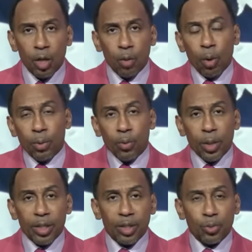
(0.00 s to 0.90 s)
What we
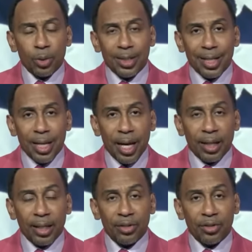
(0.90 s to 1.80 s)
witnessed was an
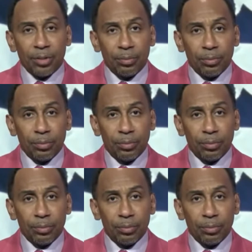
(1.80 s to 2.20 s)
annihilation.